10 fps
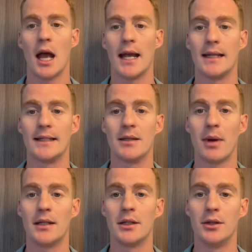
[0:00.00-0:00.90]
I can see
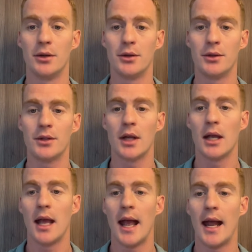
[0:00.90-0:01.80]
my to-dos
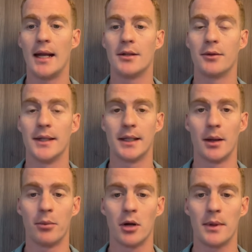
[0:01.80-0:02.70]
and recent
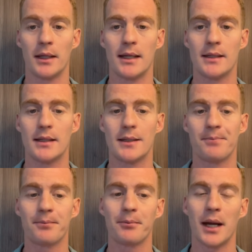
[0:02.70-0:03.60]
appointment
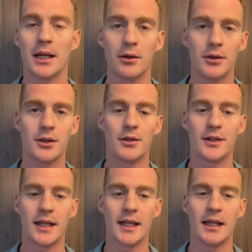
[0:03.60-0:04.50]
lists, but I can also
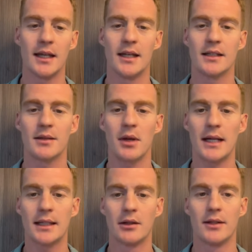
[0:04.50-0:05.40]
see some
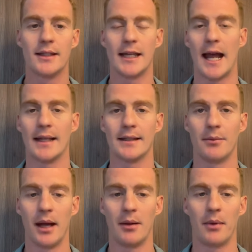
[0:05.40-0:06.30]
nice little stats
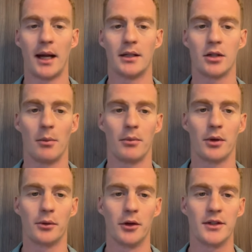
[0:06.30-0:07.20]
about my
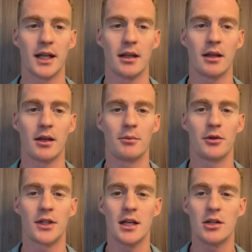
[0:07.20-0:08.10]
top grossing
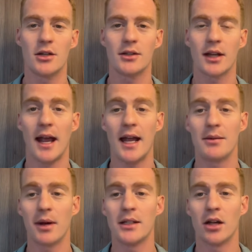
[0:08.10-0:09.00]
procedures
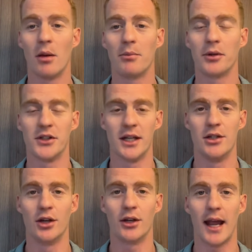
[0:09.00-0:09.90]
and my top
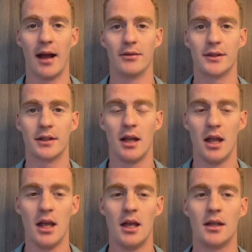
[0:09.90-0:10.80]
procedure counts.
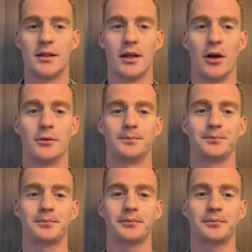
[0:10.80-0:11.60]
So